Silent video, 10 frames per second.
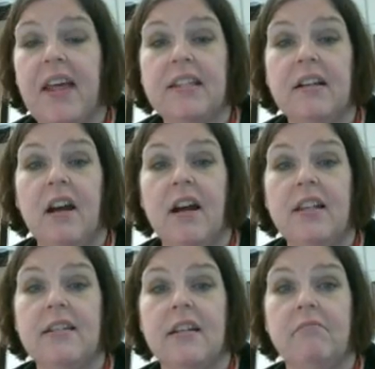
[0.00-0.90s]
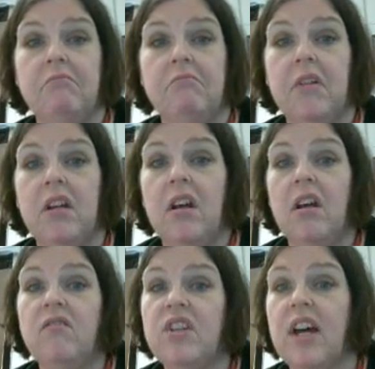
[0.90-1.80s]
a constant.
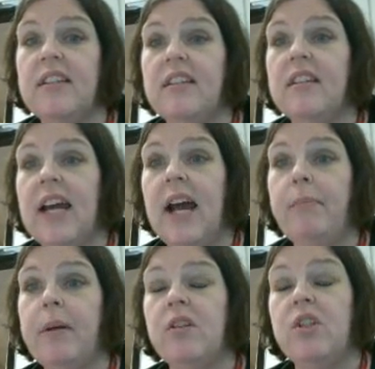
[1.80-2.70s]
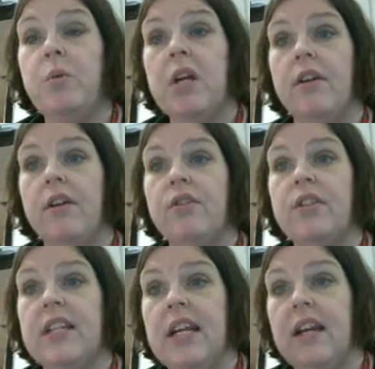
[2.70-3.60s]
Does this happen? Do we
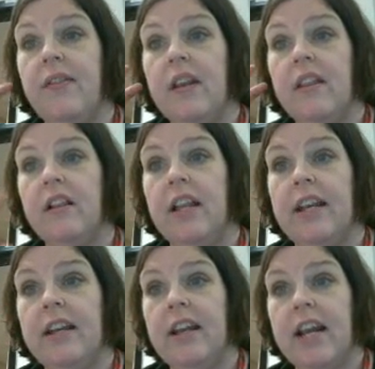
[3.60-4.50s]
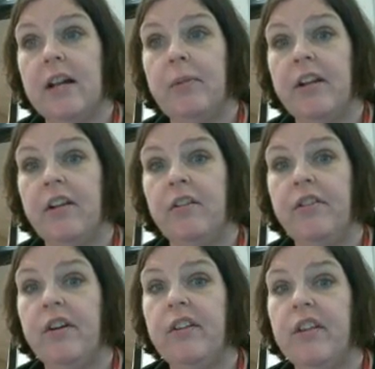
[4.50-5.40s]
understand that in the kinetic molecular theory
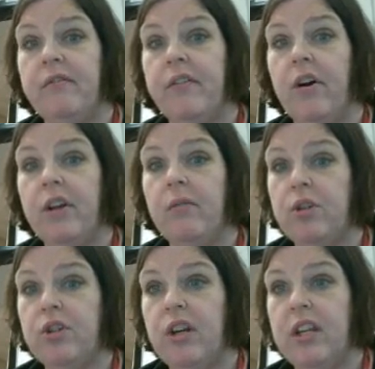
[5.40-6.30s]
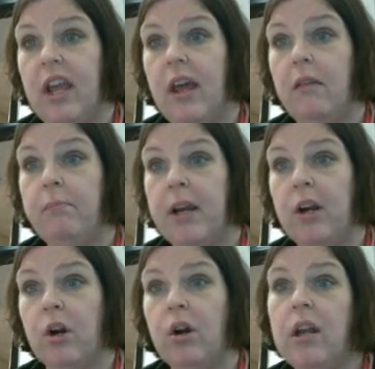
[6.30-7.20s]
that volume should get
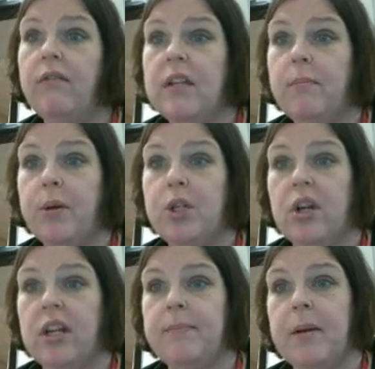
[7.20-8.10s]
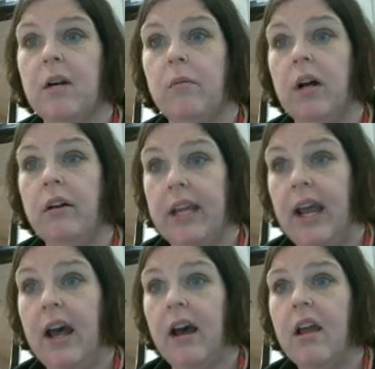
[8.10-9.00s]
bigger if temperature gets bigger? Well, yeah
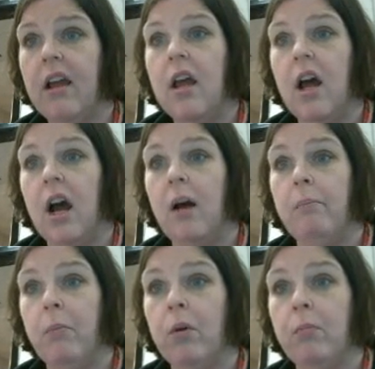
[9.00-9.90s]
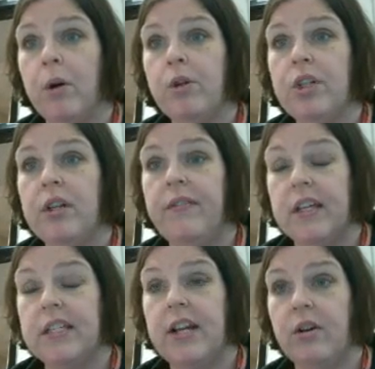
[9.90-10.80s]
um, more motion if the
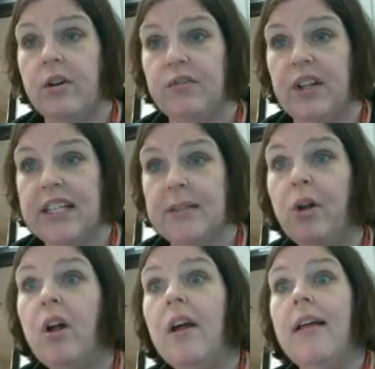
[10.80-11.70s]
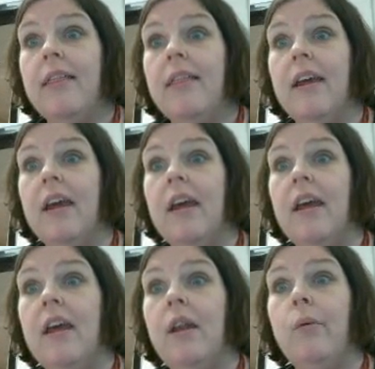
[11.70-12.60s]
container is flexible,
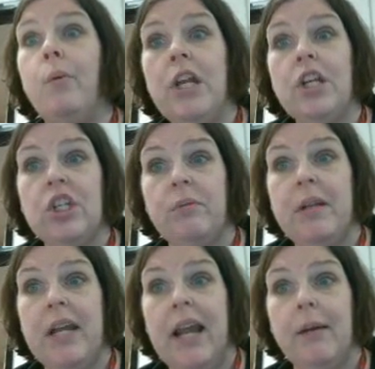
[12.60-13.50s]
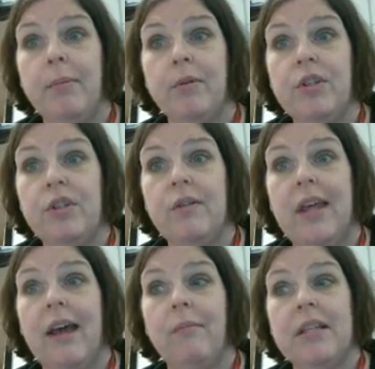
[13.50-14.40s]
then we should be able to do that.
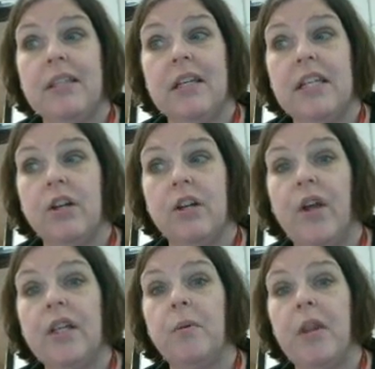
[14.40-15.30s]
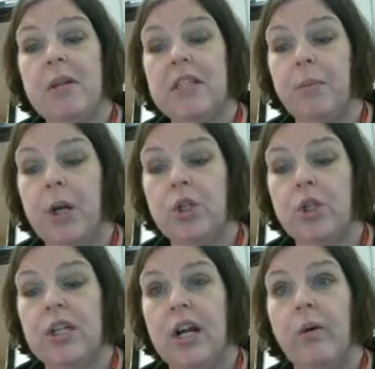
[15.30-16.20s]
Because the container is flexible, that means the pressure is not
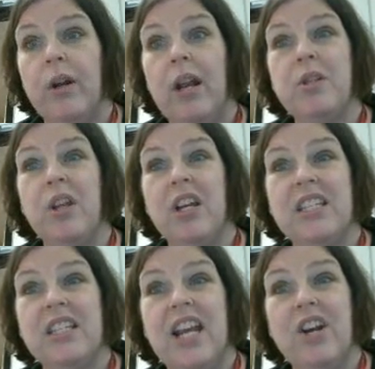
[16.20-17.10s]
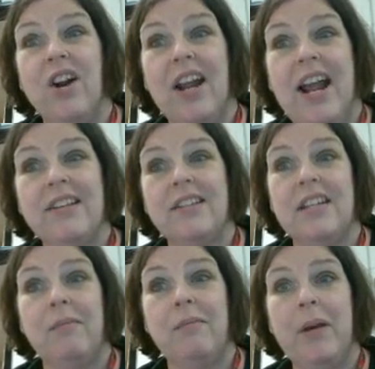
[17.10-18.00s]
going up. So the container has to
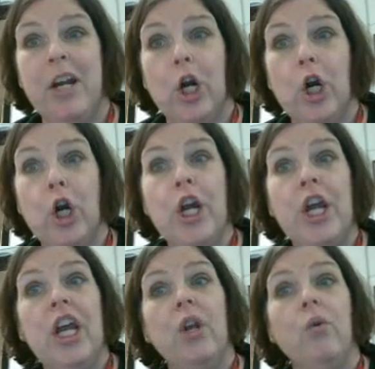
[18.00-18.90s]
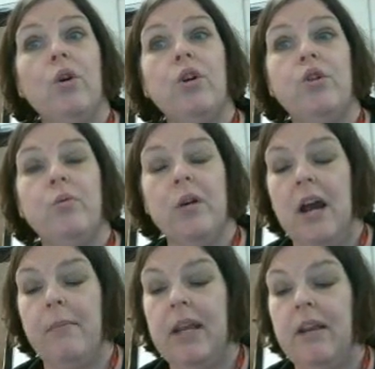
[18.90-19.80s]
get bigger in order to
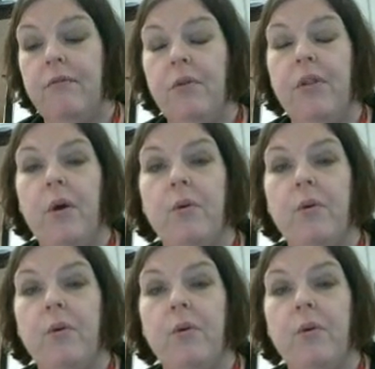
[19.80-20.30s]
accommodate for those